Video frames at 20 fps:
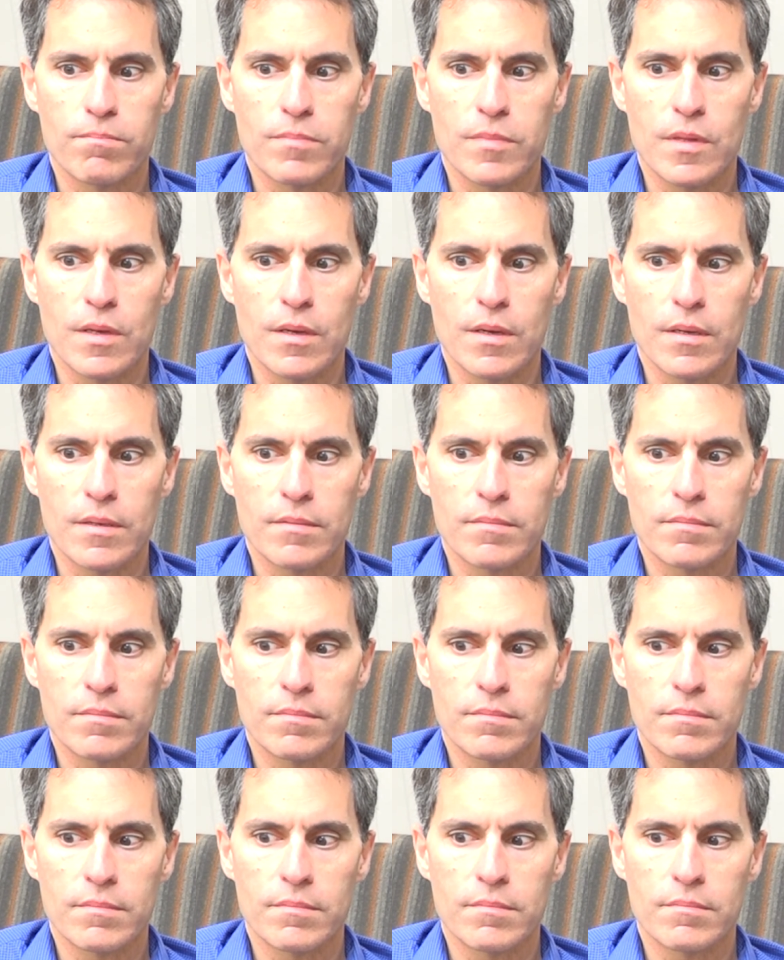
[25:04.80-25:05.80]
the
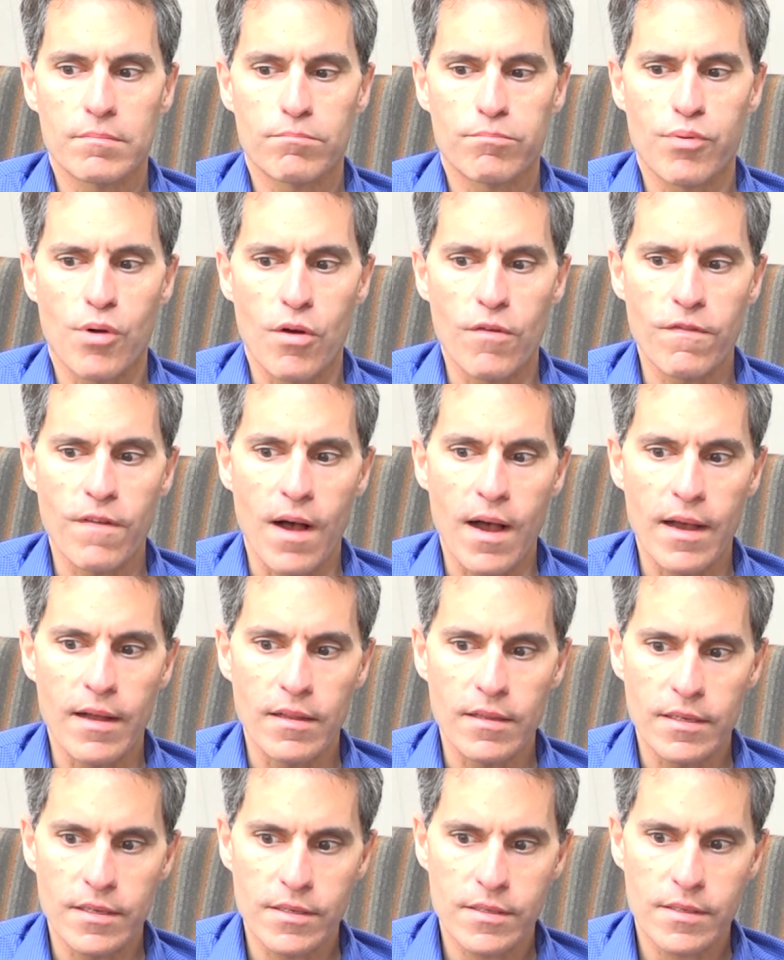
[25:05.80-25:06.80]

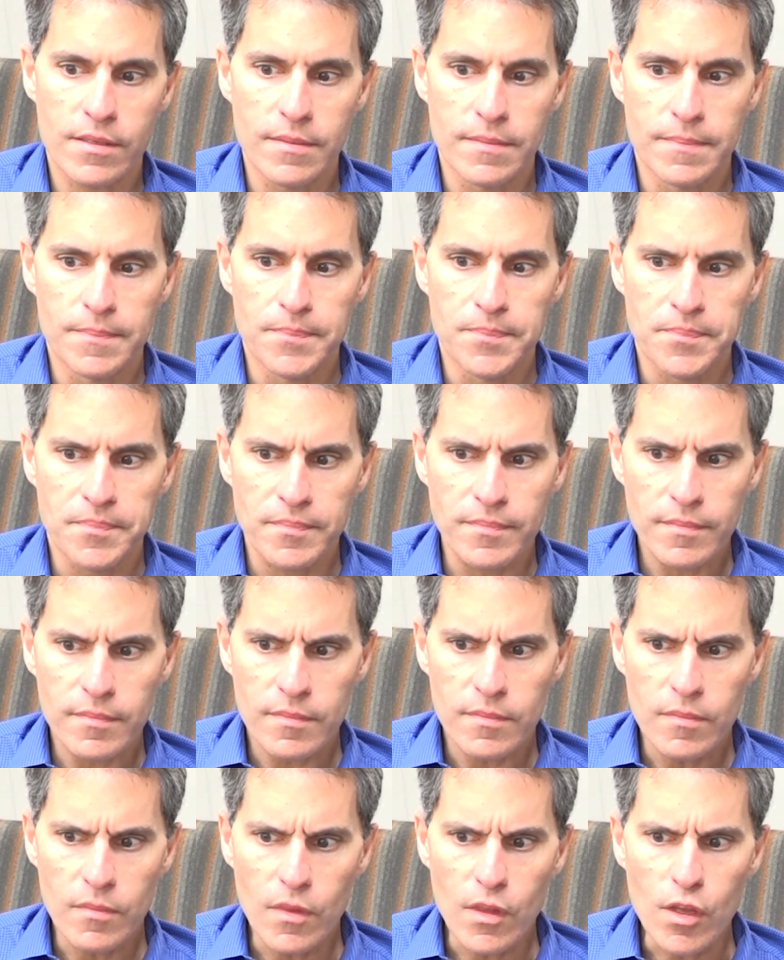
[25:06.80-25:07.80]
profile is
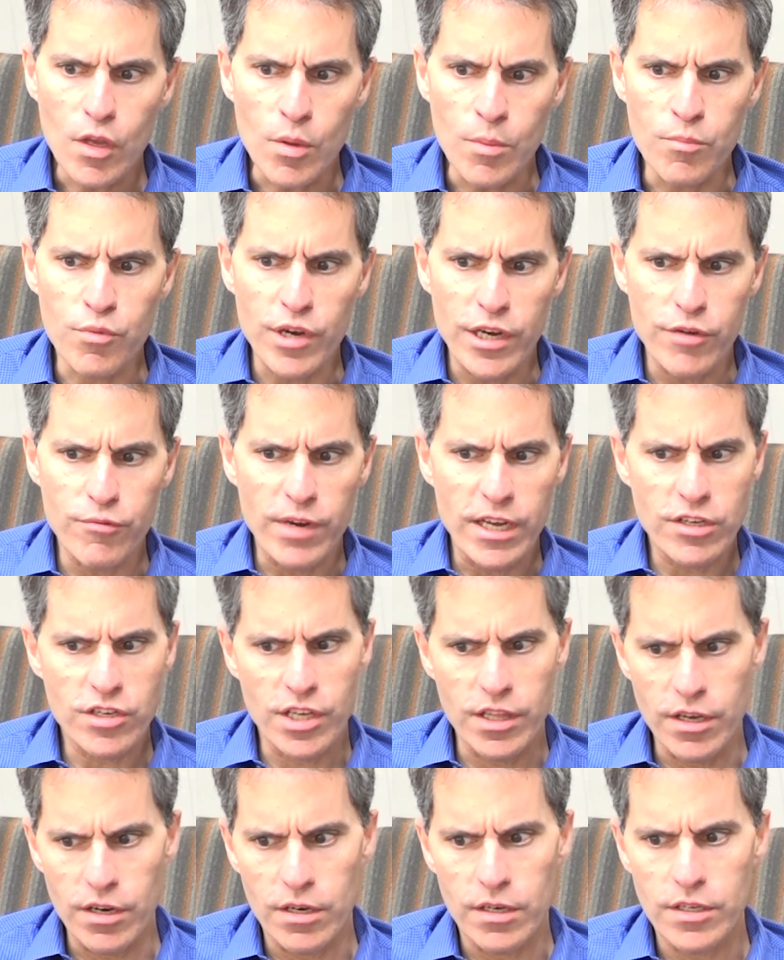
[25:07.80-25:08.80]
pretty rich,
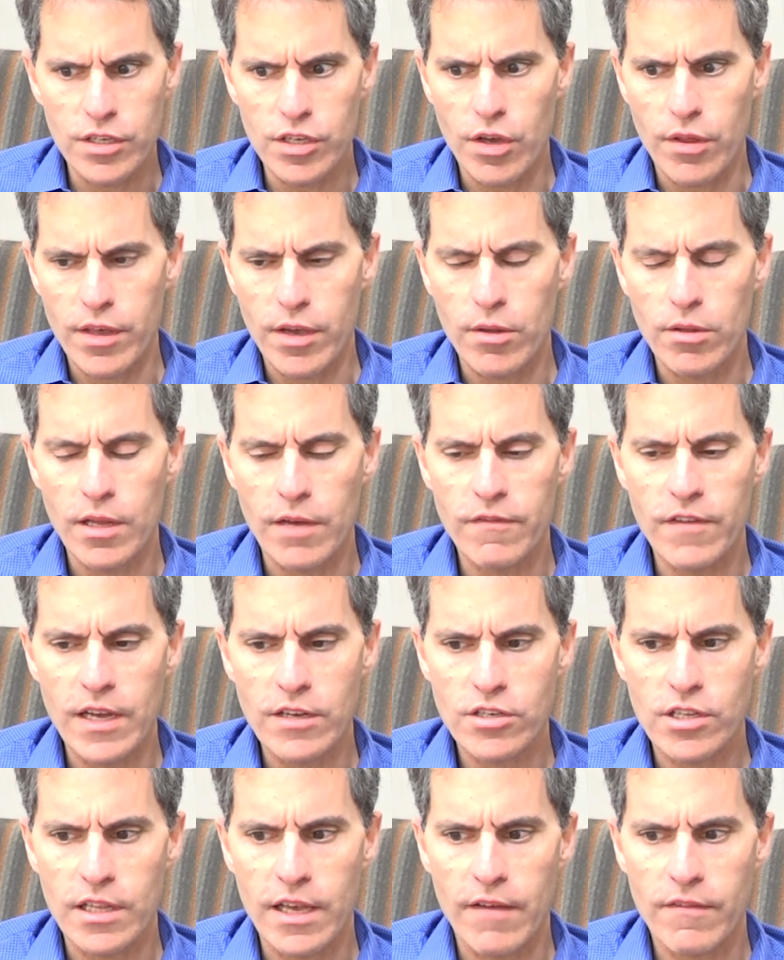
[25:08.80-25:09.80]
and they'll
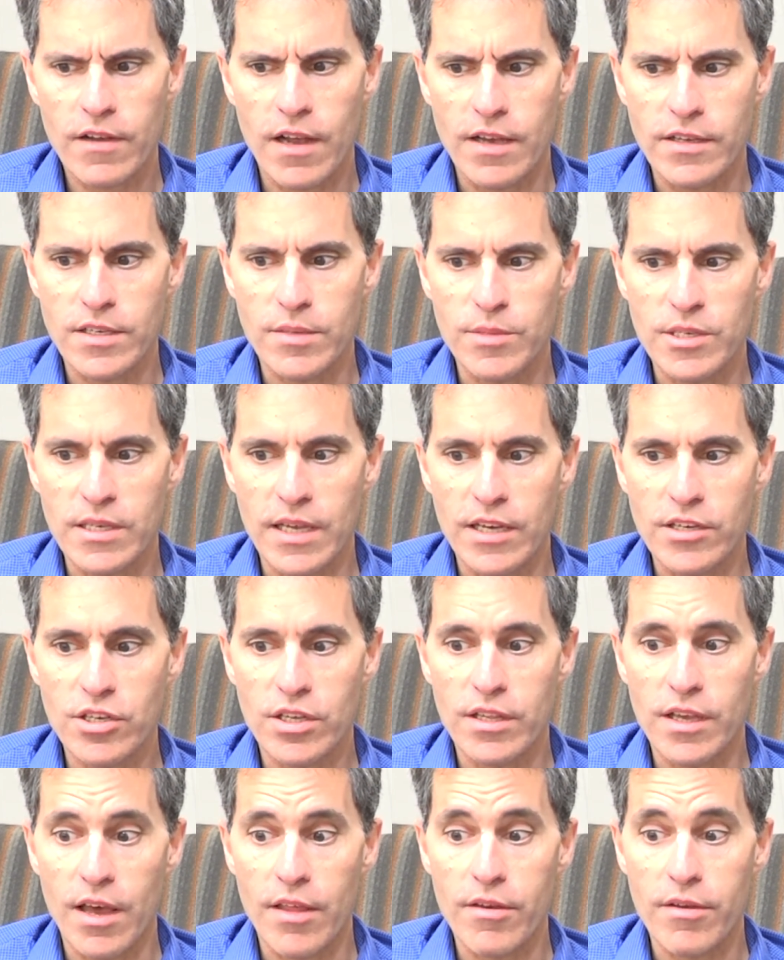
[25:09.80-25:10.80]
eventually have customization.
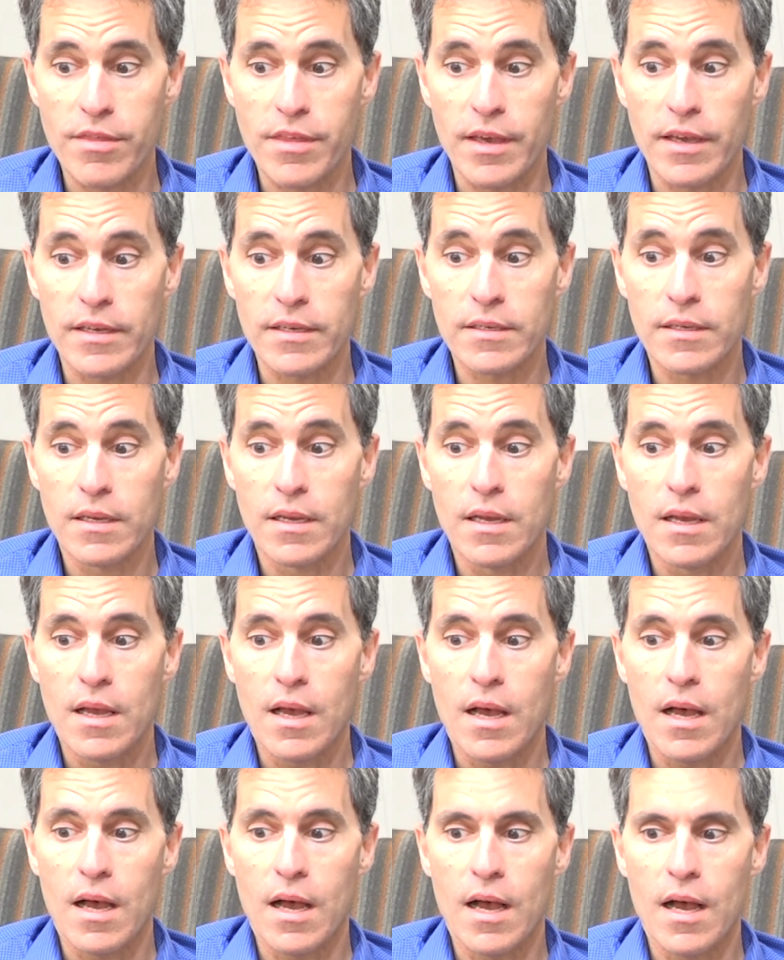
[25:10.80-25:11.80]
The other thing
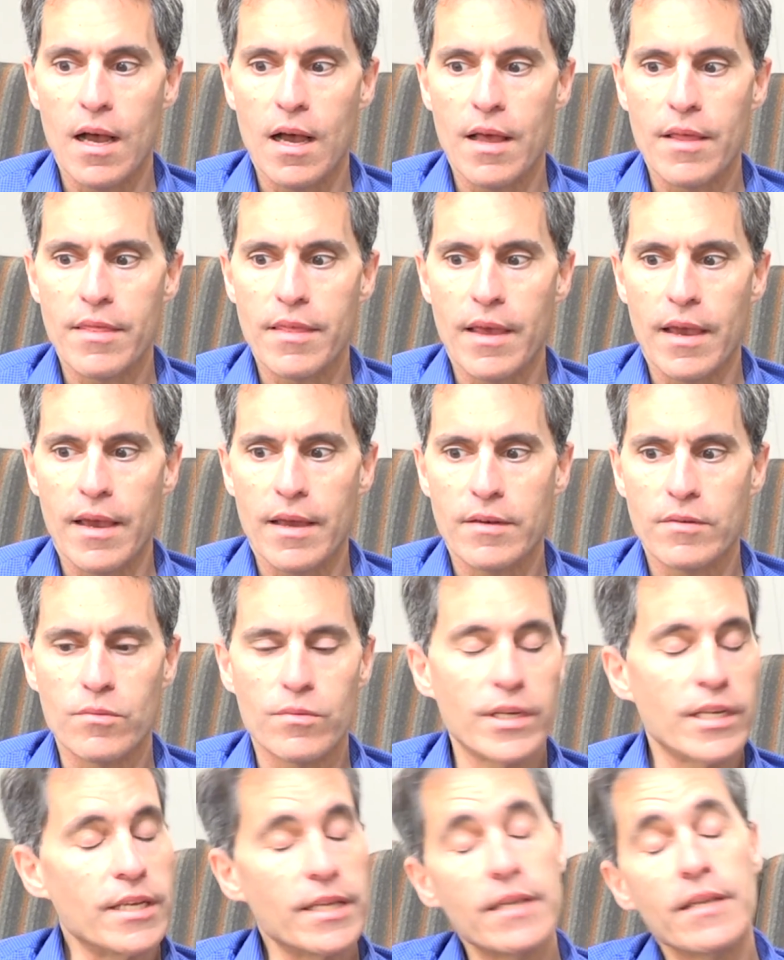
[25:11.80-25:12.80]
that
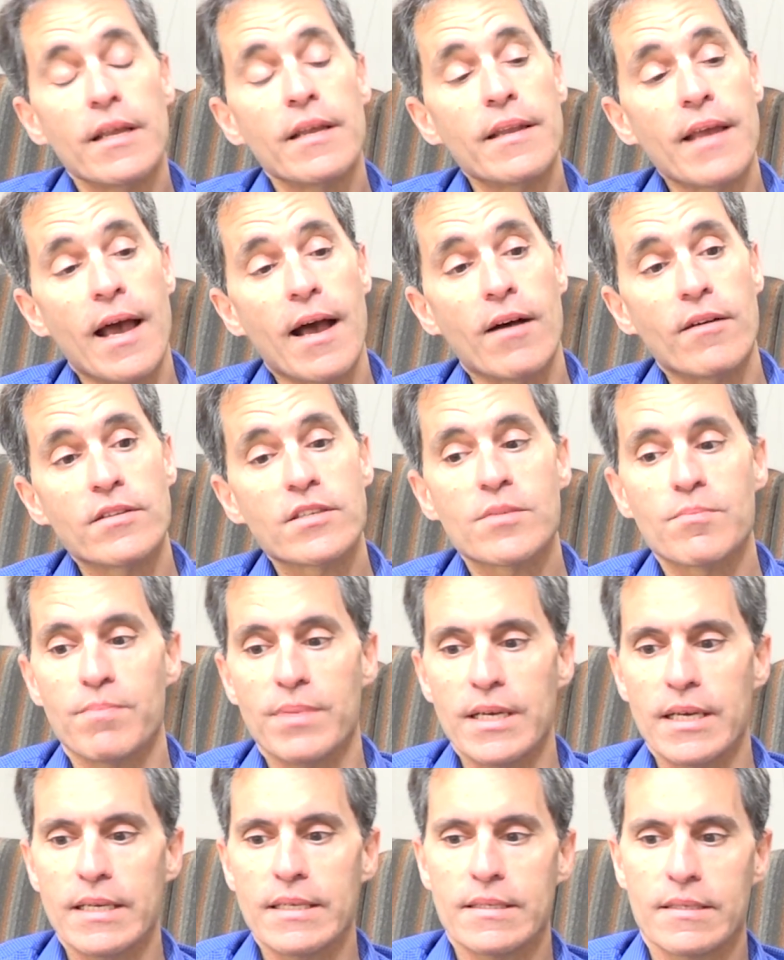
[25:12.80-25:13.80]
we didn't announce,
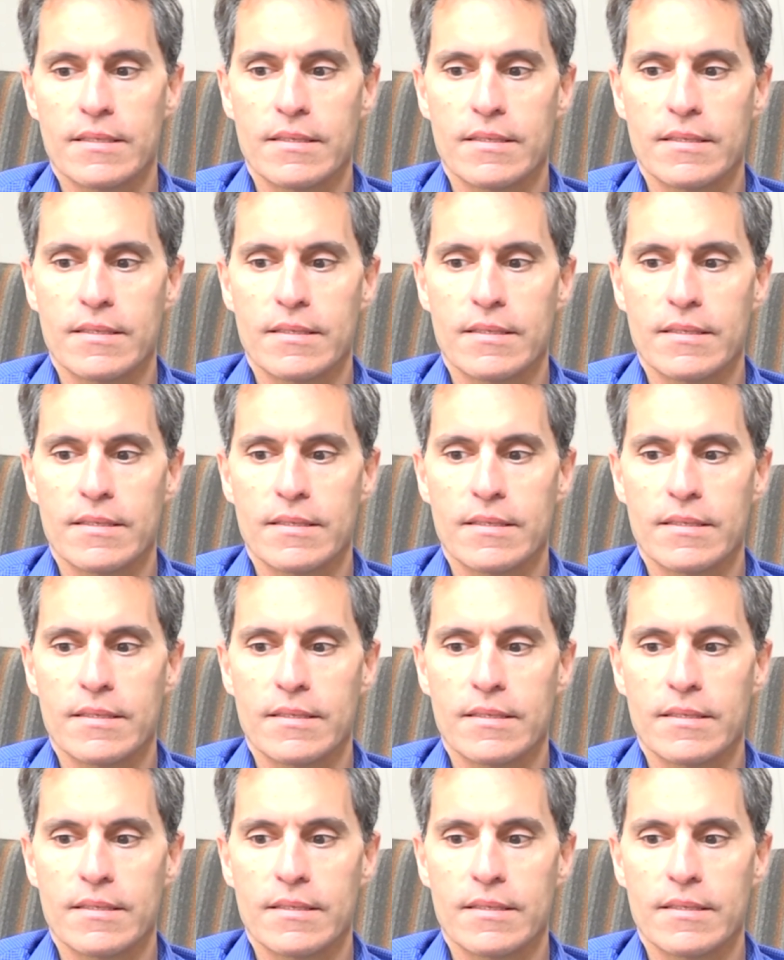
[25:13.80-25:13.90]
but